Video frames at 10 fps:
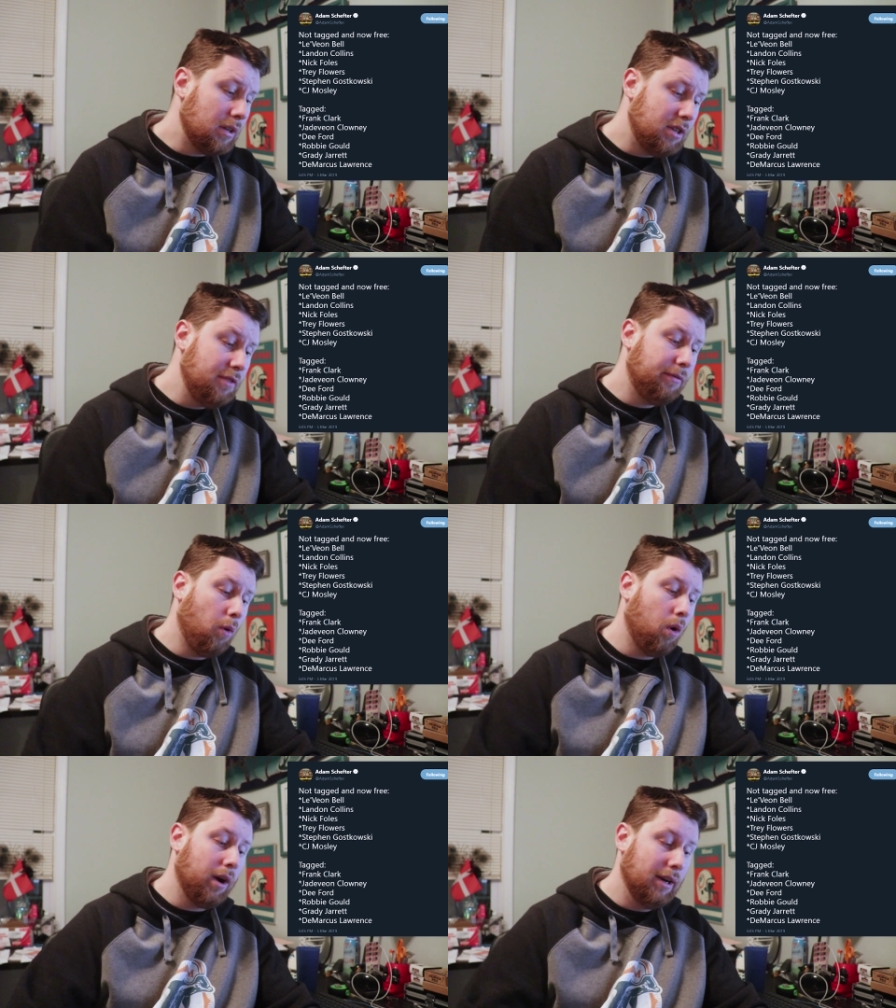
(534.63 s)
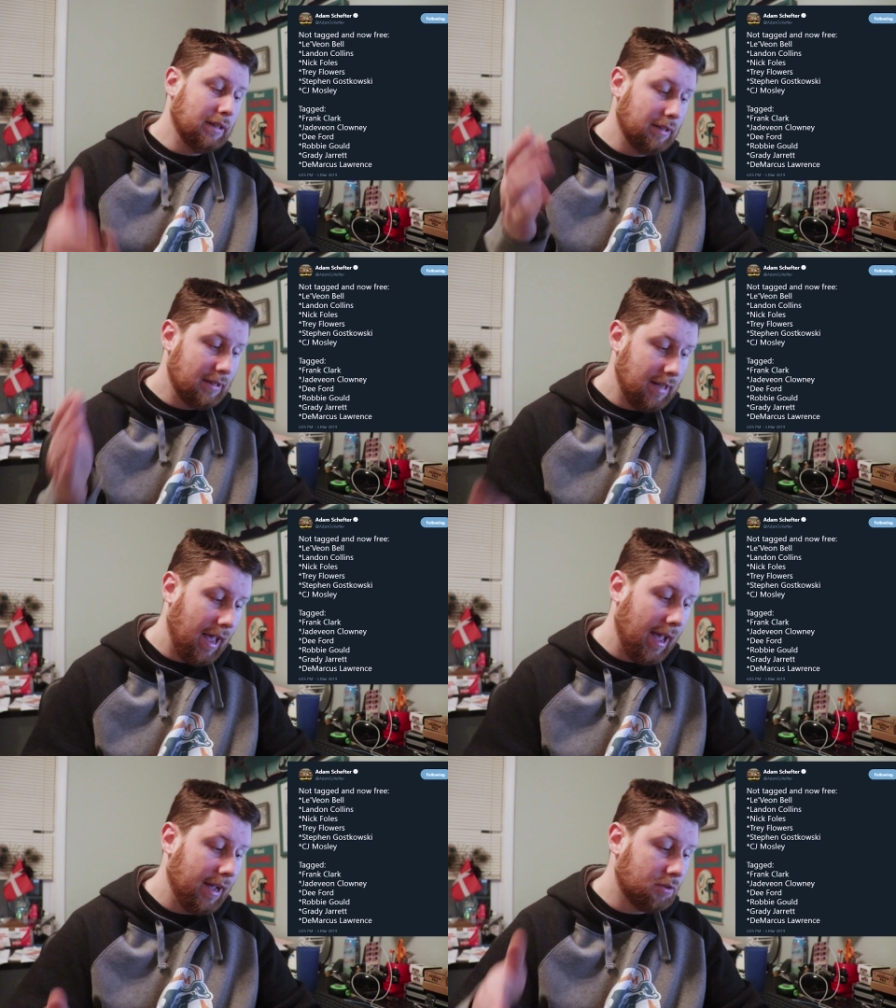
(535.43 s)
Dee Ford,
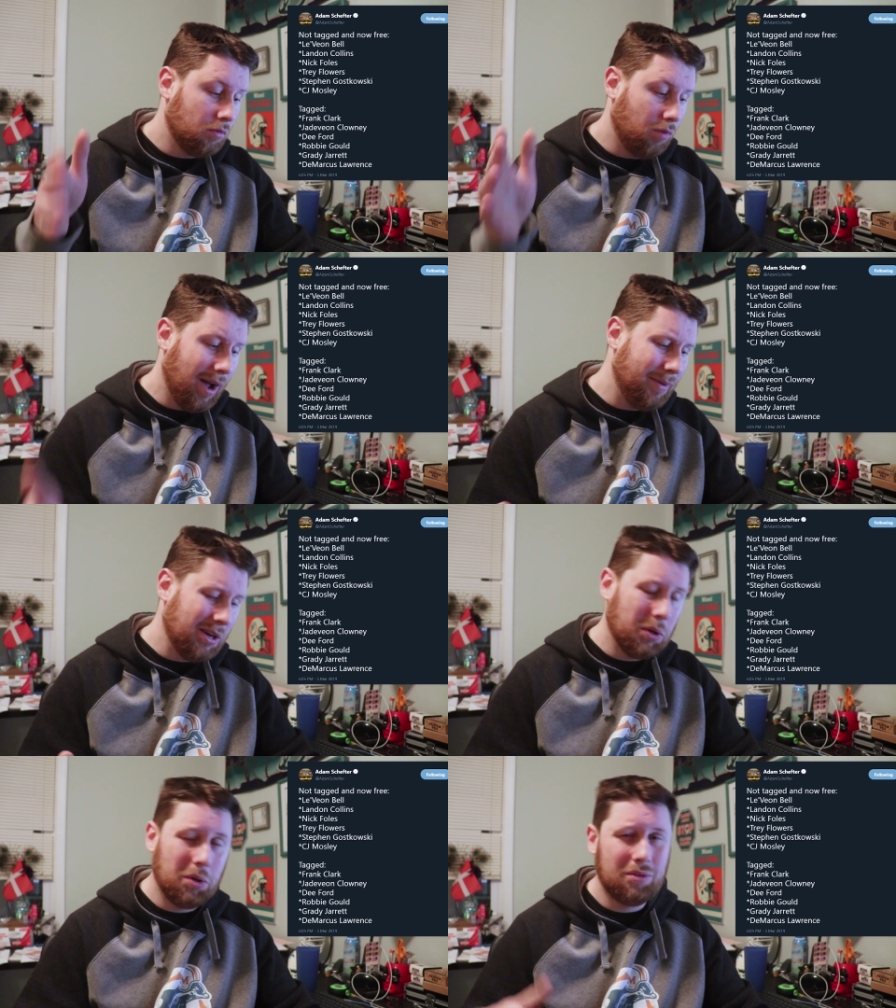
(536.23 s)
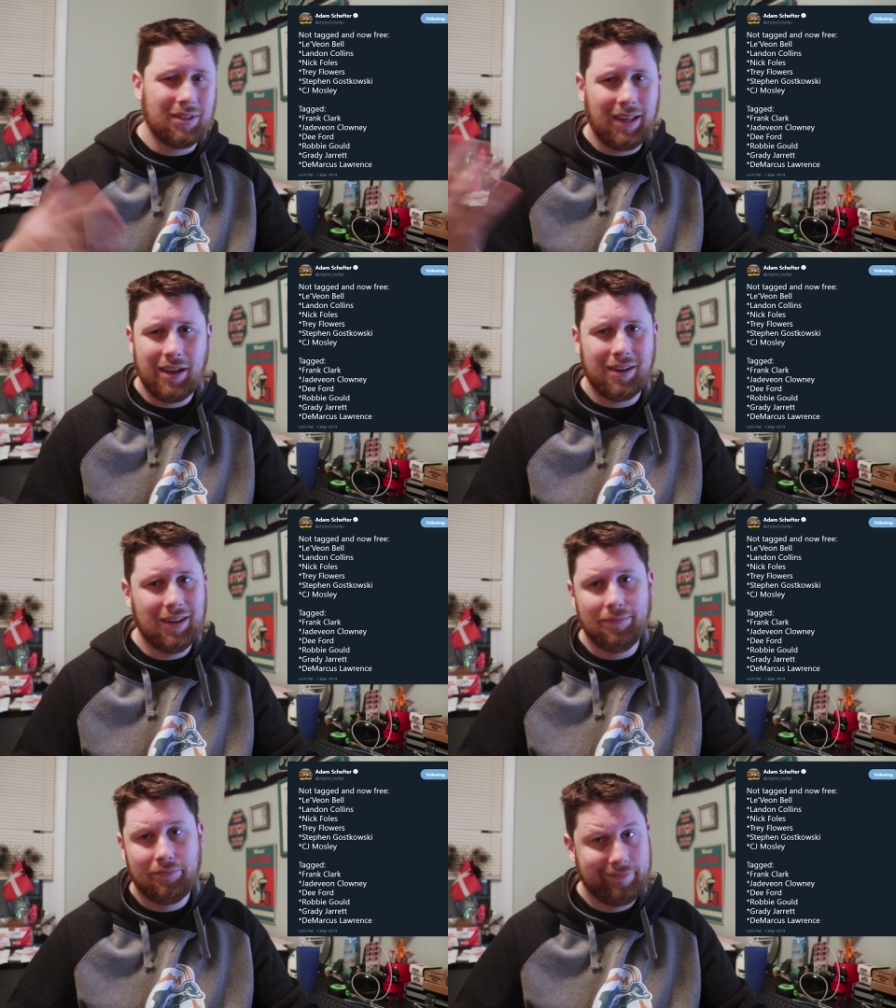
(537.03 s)
tagged. Robbie Gould,
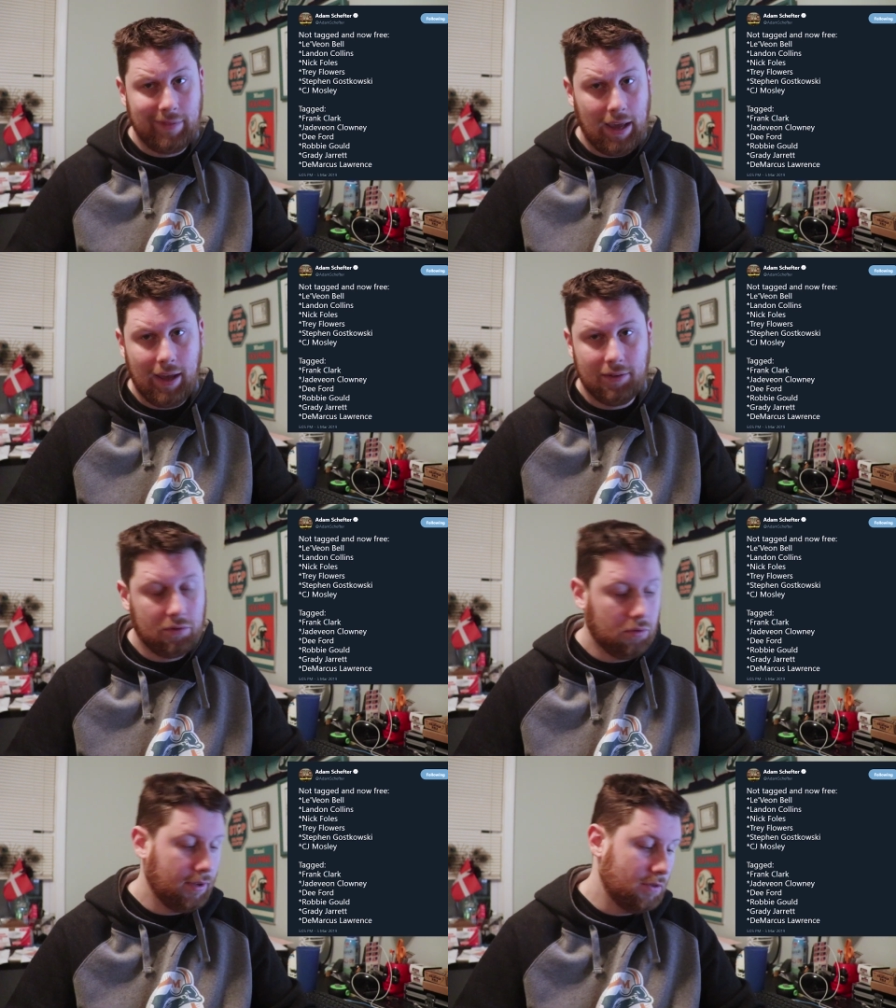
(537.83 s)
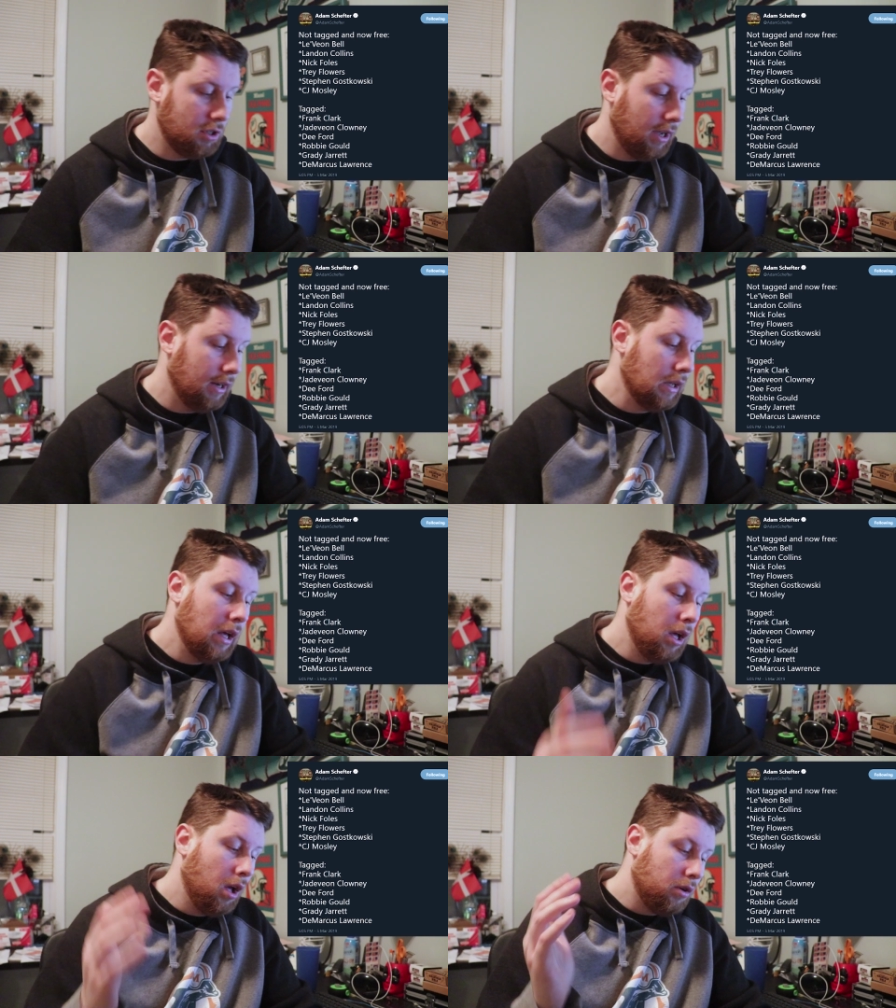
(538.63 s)
kicker, tagged. Who gives a shit?
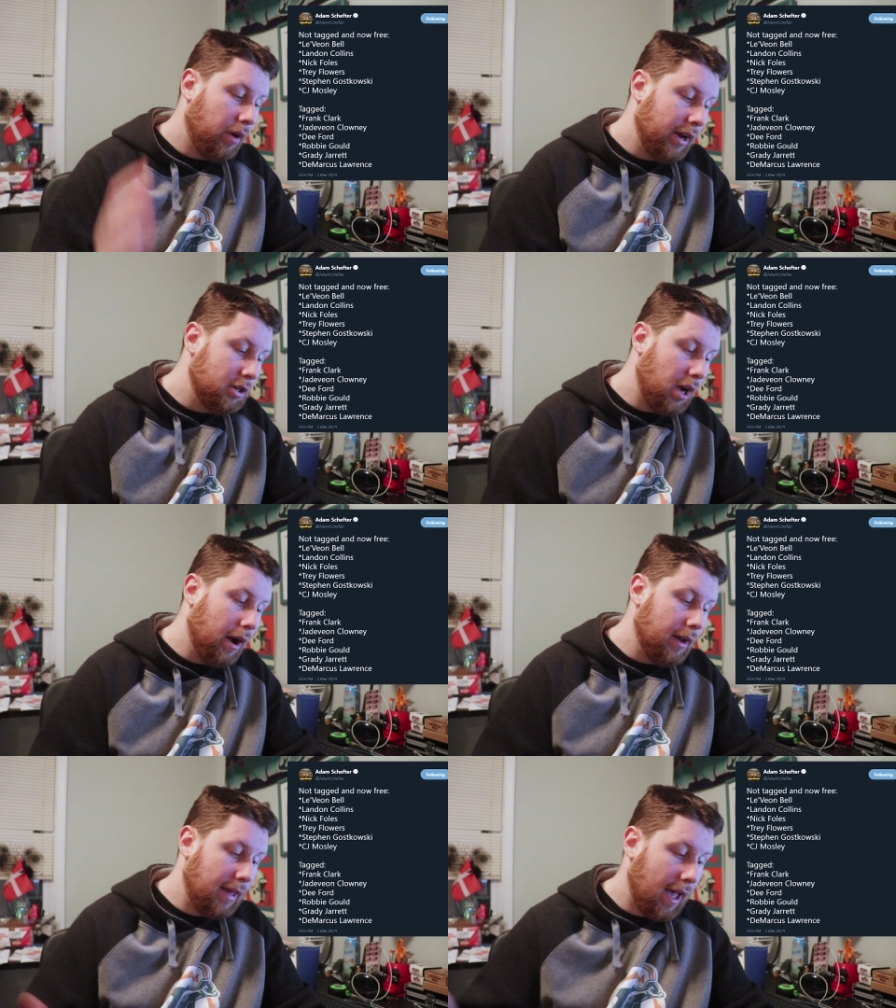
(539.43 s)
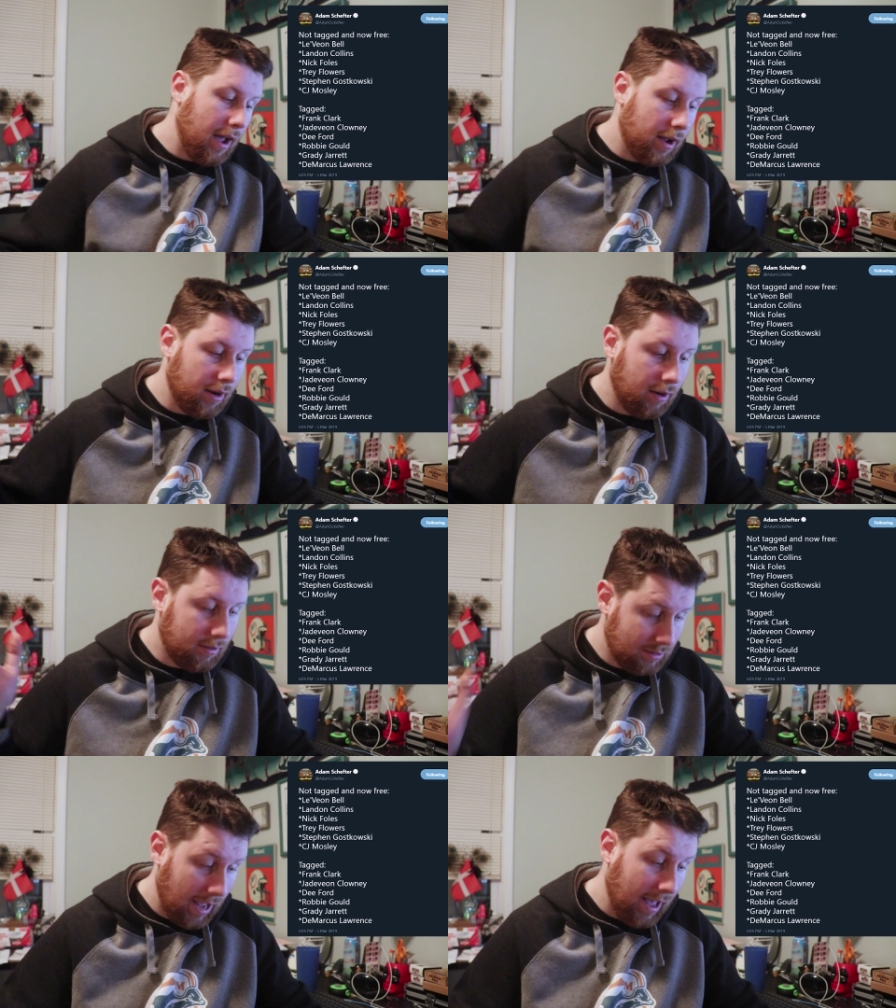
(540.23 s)
Grady Jarrett,
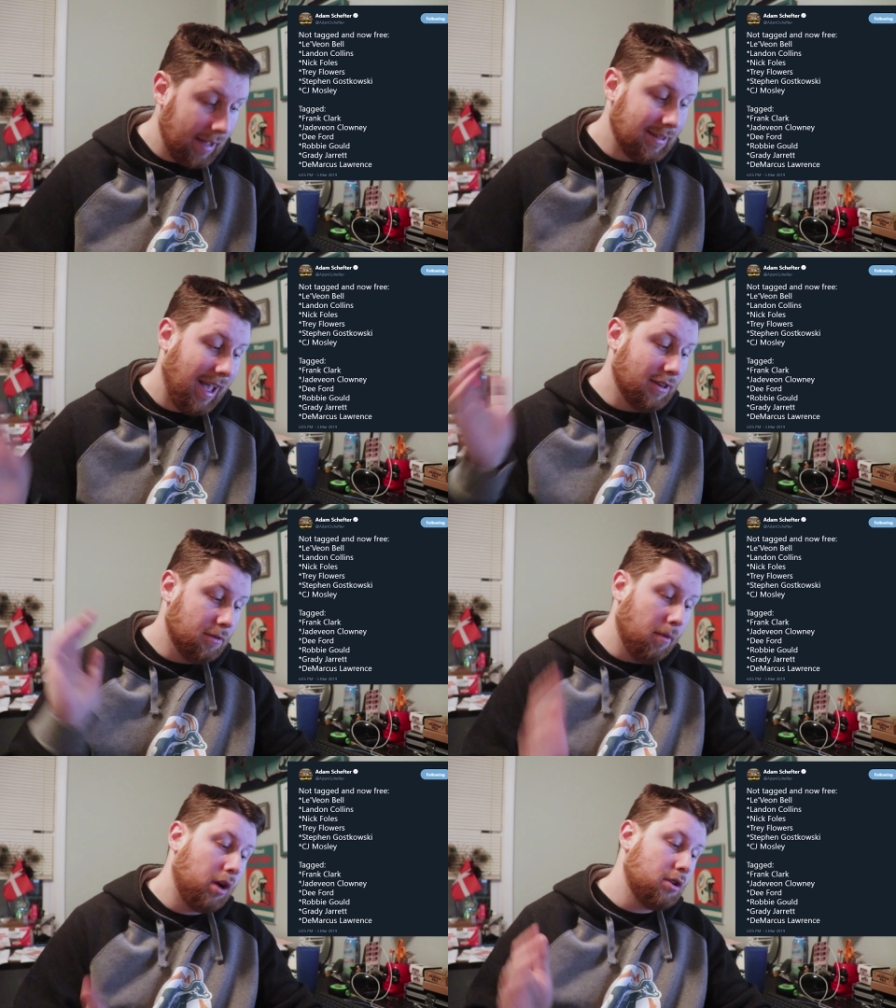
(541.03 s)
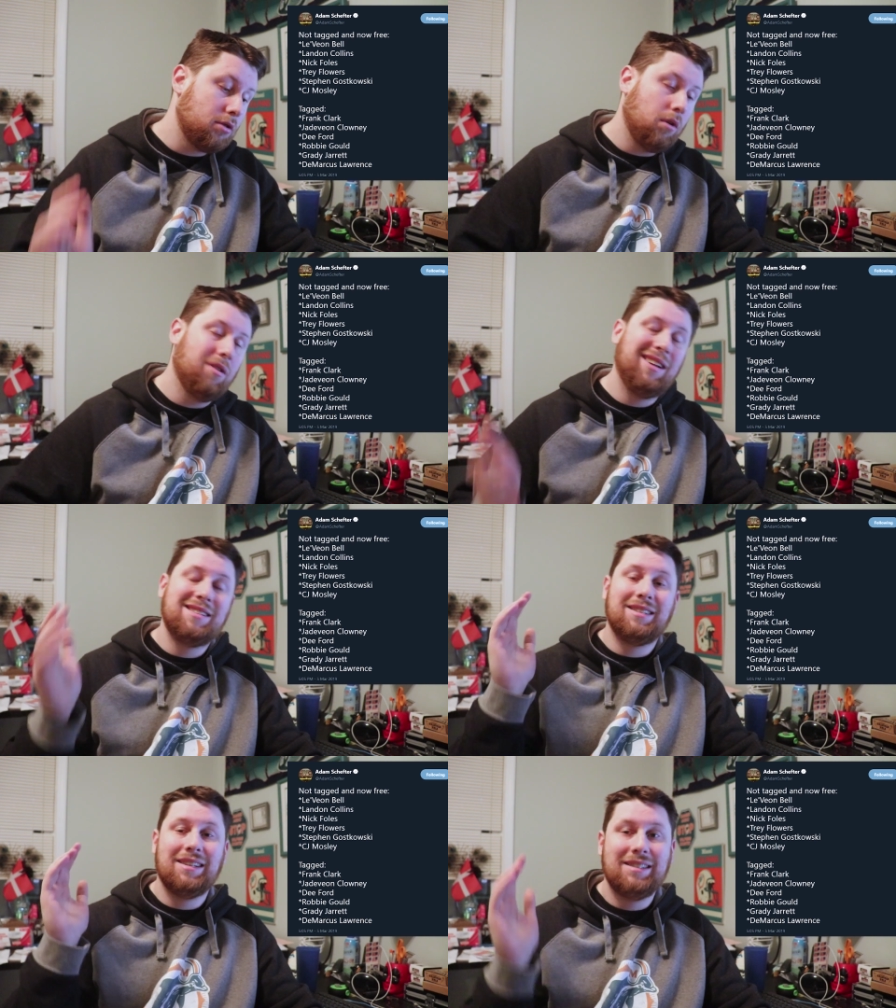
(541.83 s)
tagged. And DeMarcus
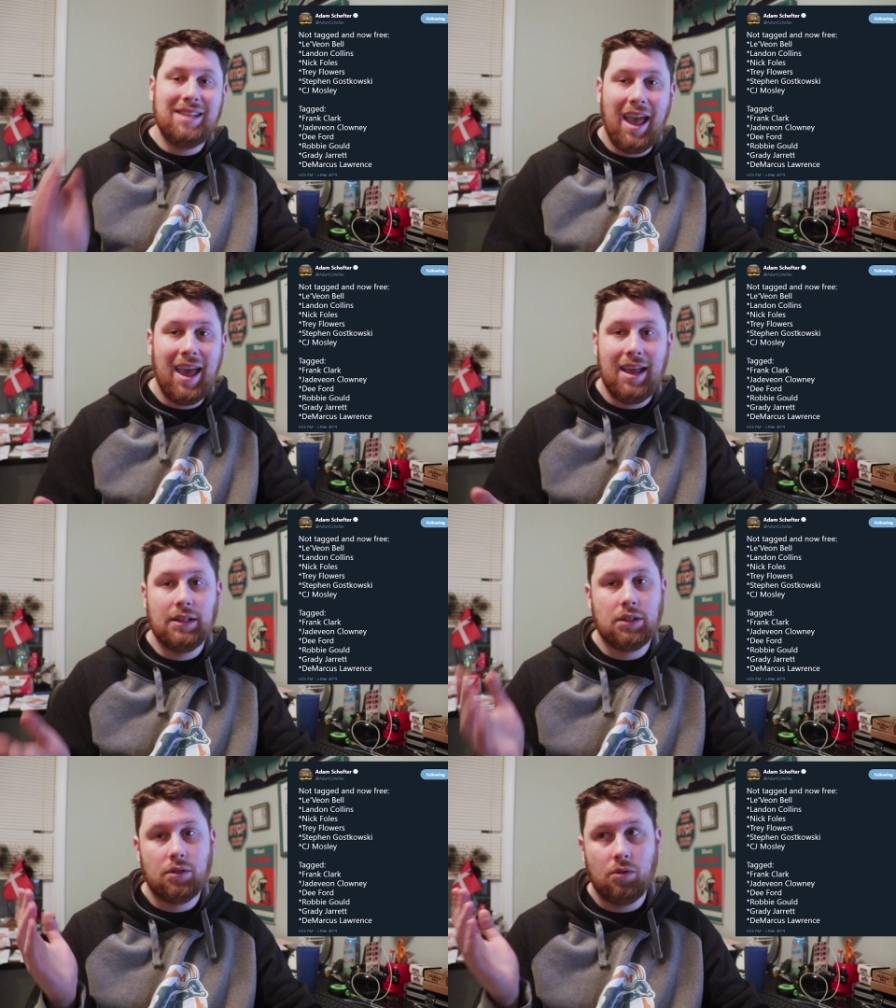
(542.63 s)
Lawrence, tagged.